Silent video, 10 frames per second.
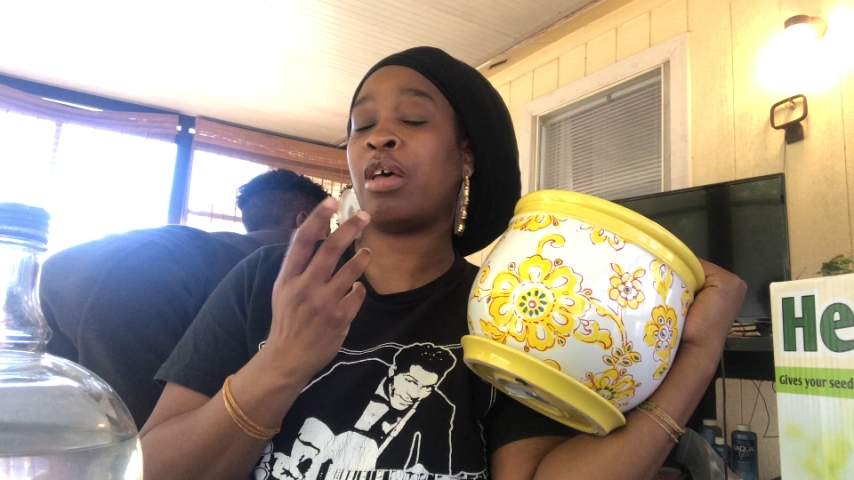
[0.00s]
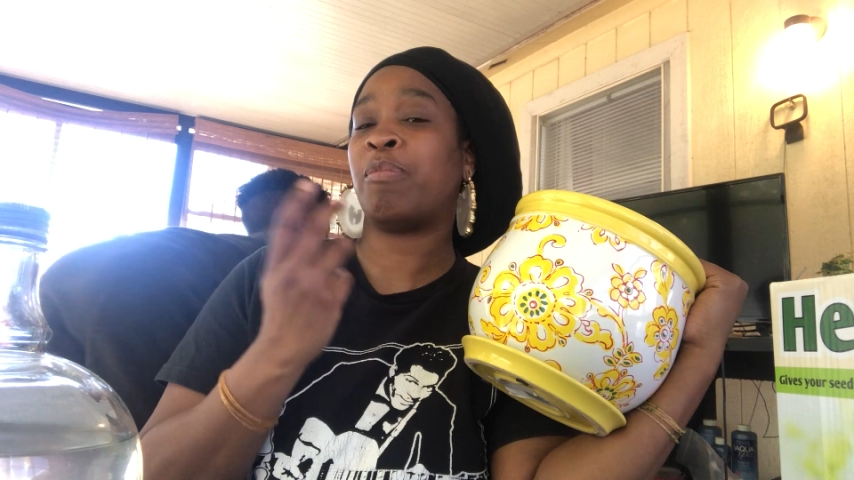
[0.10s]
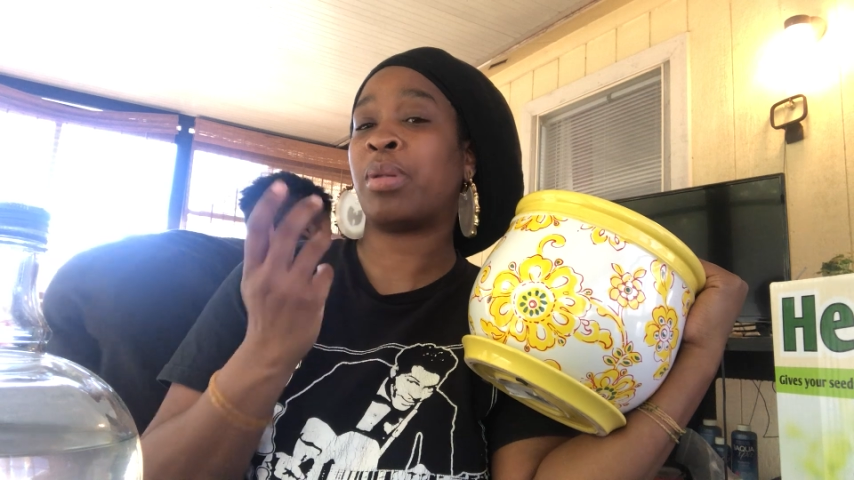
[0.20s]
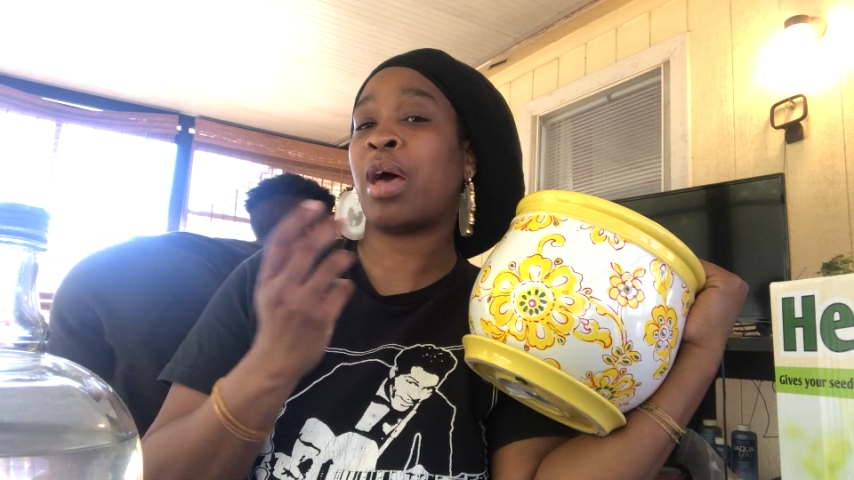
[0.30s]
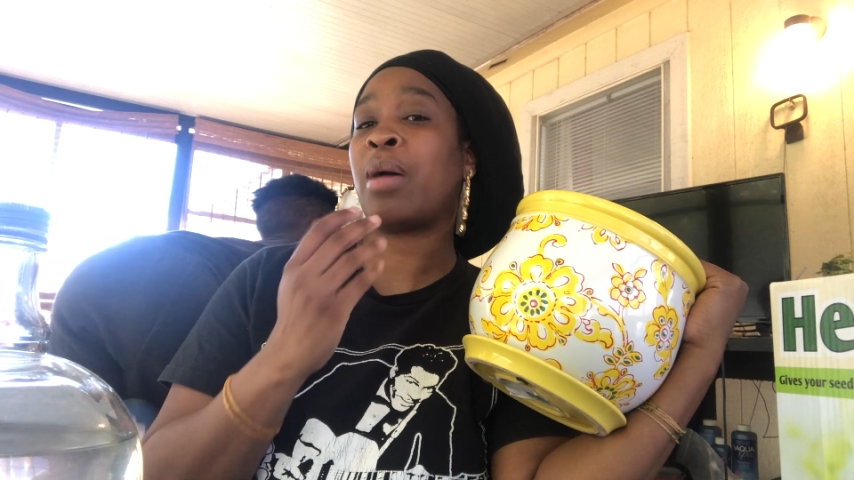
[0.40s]

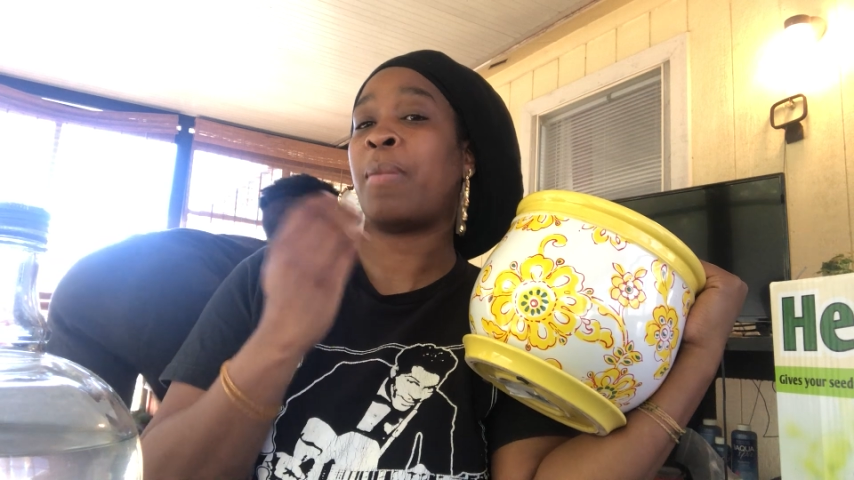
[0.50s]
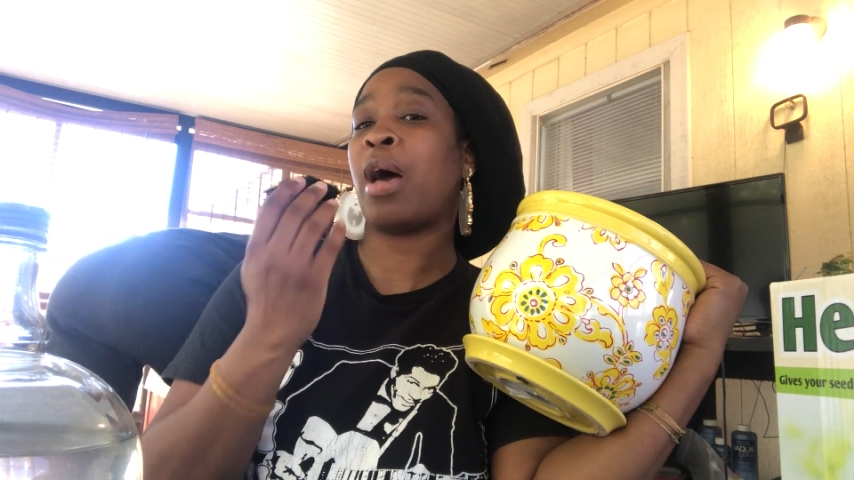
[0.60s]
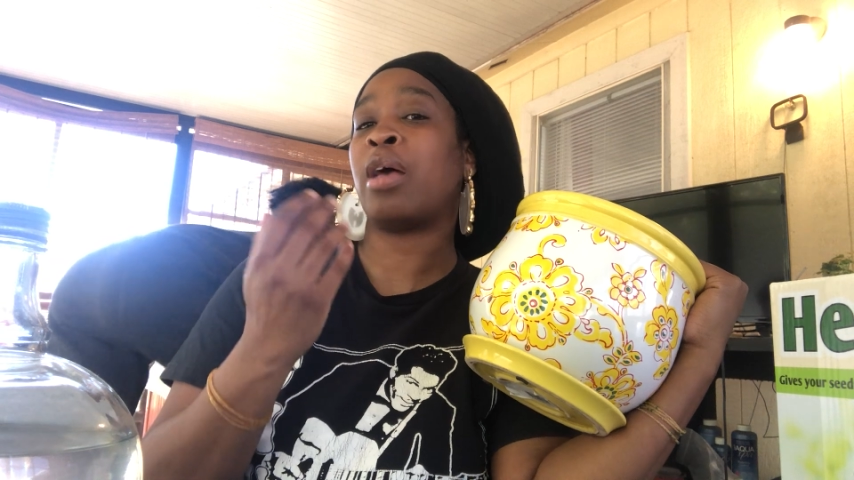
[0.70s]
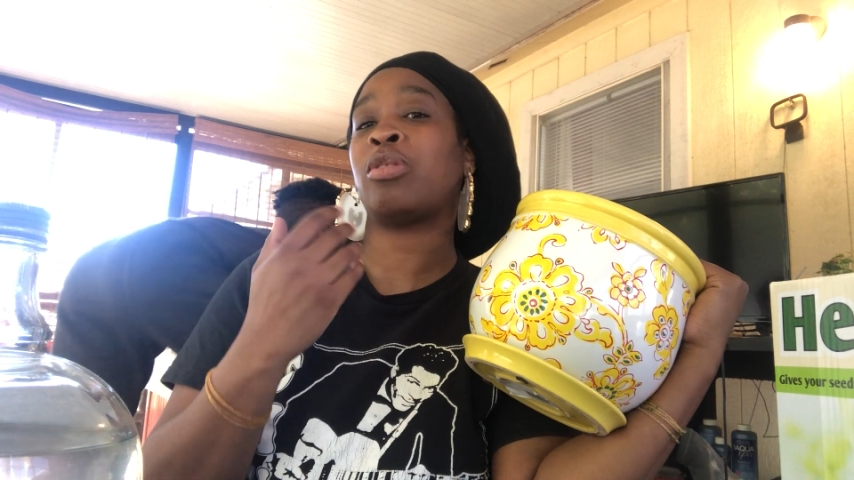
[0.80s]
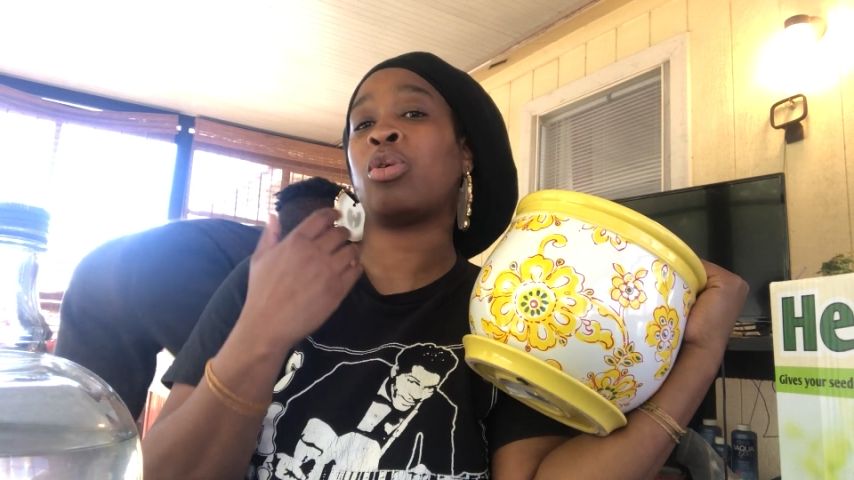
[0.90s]
of plot
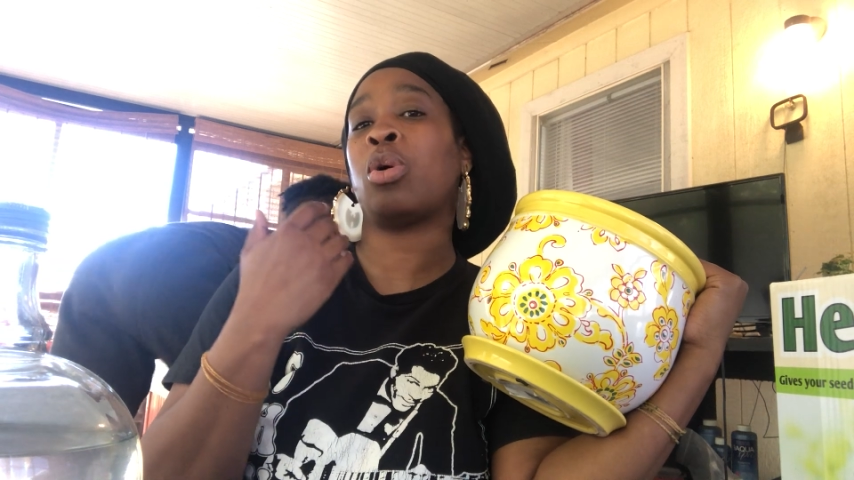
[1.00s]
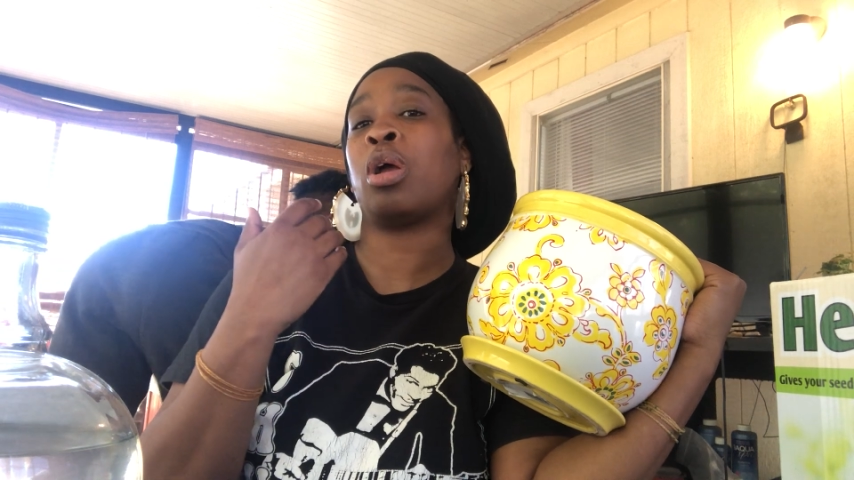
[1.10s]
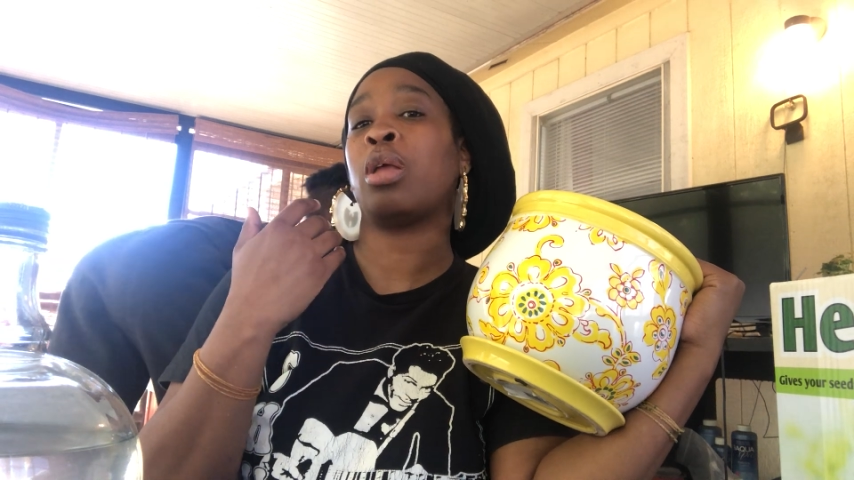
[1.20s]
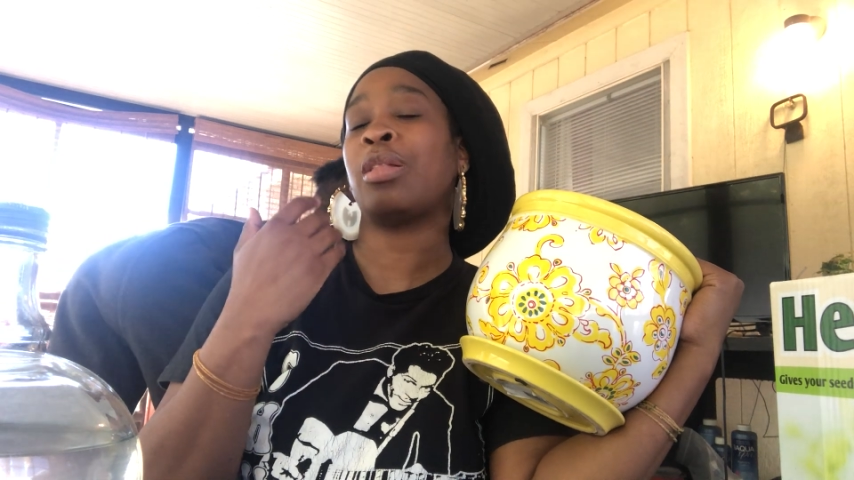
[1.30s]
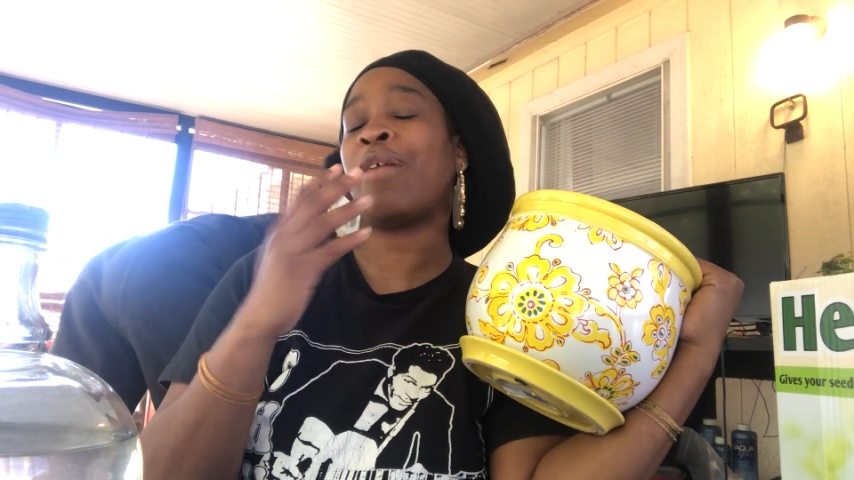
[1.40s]
pots
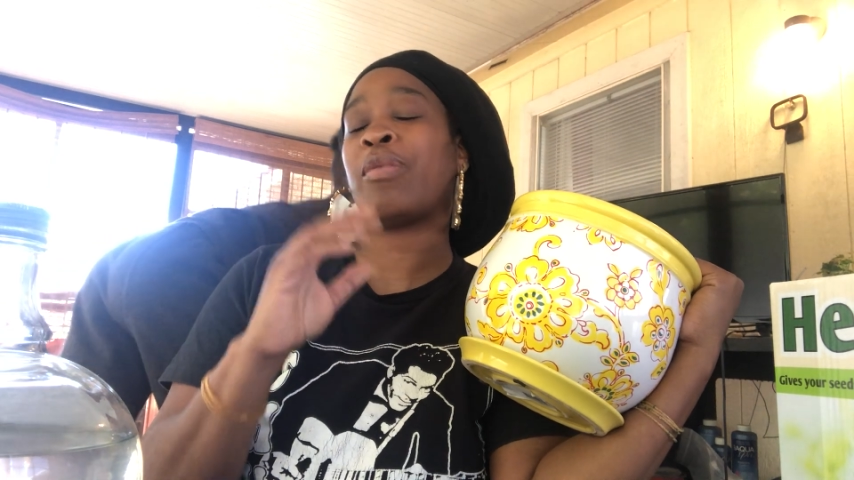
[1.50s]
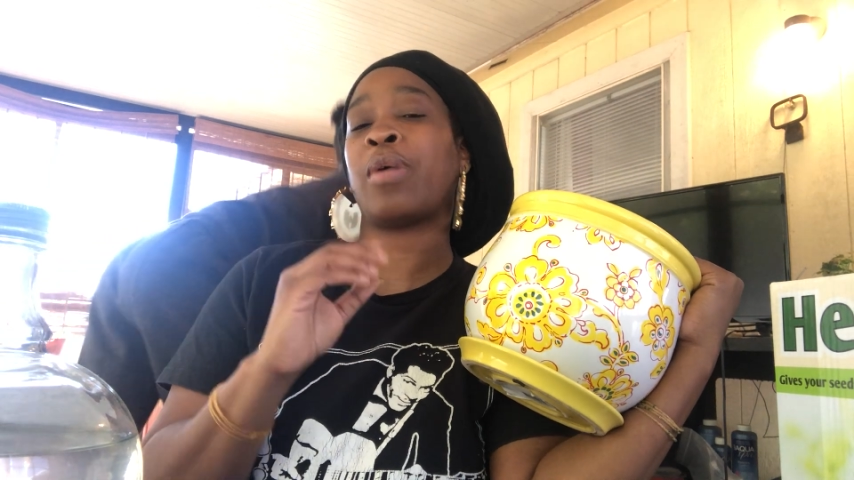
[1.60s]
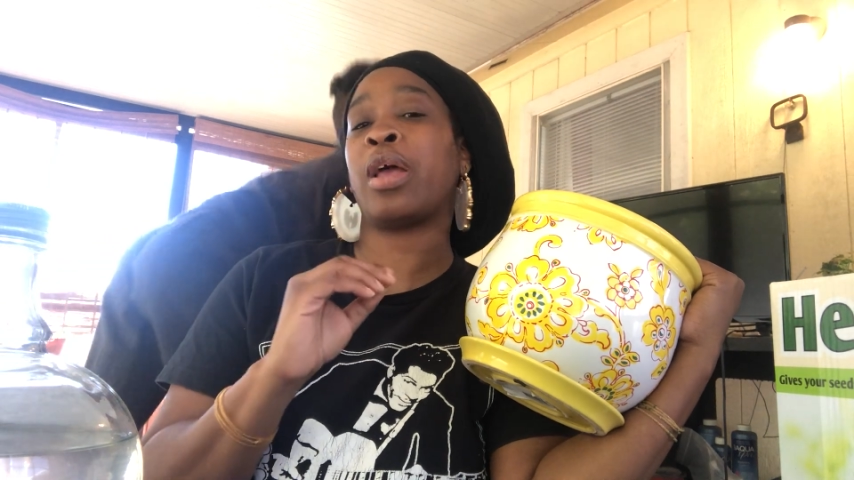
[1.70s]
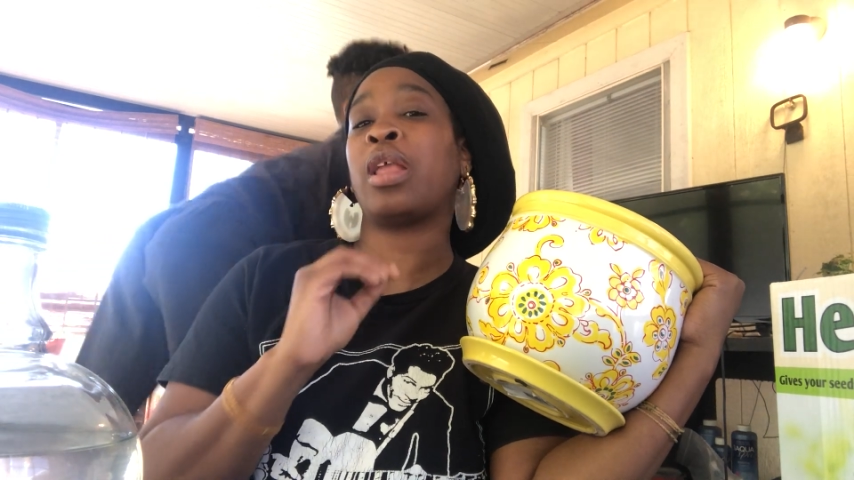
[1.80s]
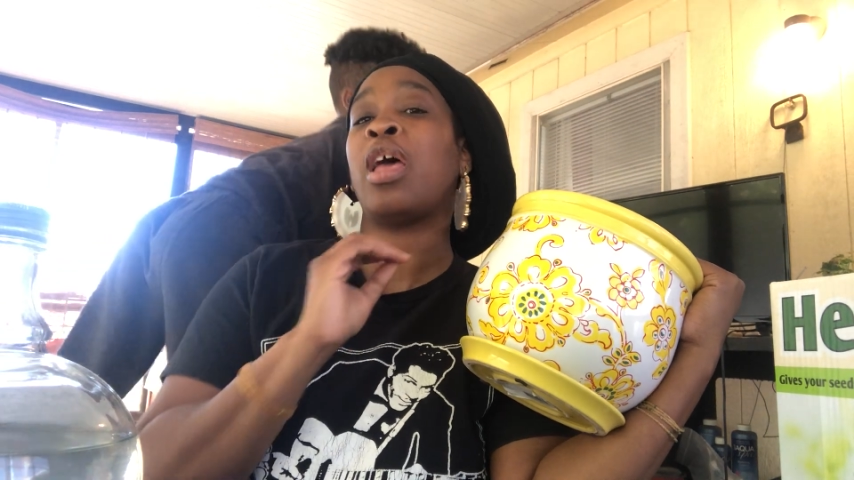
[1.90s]
or not
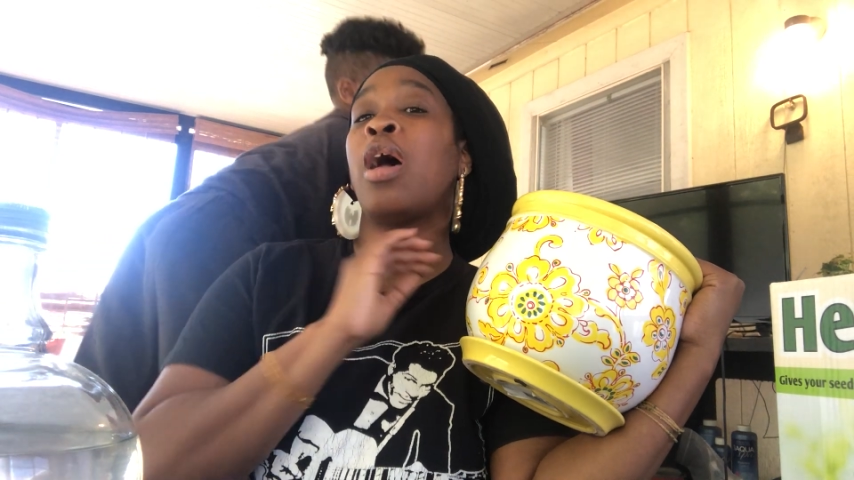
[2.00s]
variety,